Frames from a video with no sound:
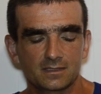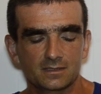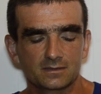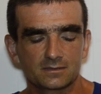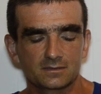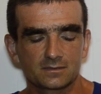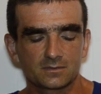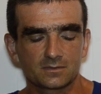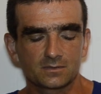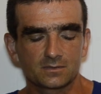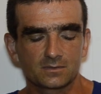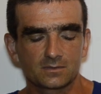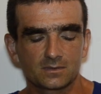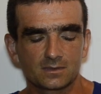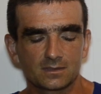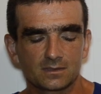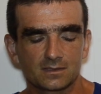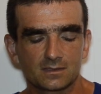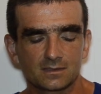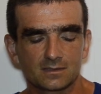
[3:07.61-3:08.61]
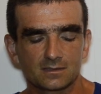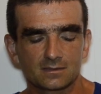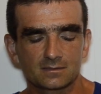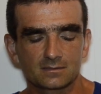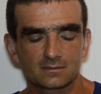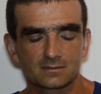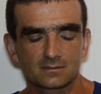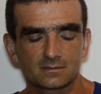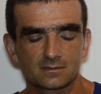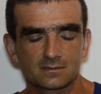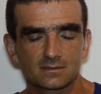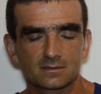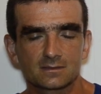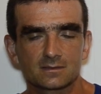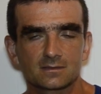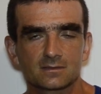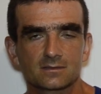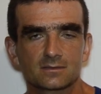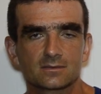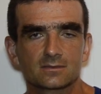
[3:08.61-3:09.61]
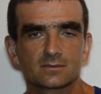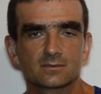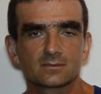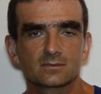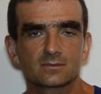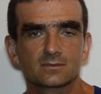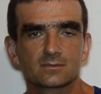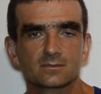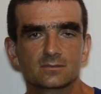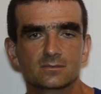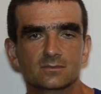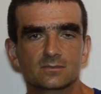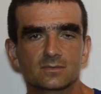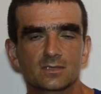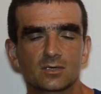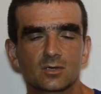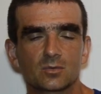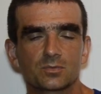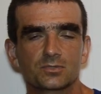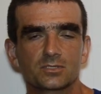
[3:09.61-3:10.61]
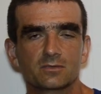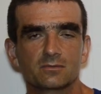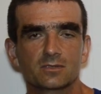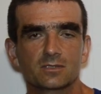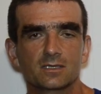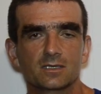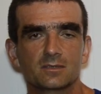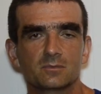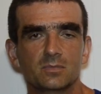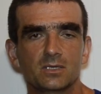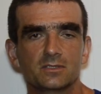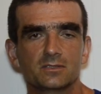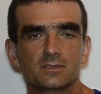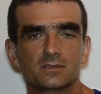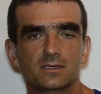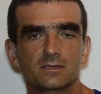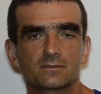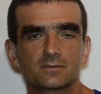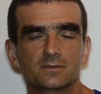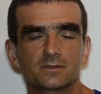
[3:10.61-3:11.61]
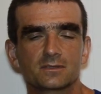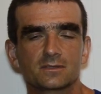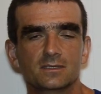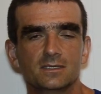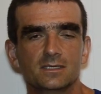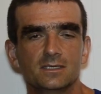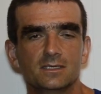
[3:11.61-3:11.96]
So I hope she will get better after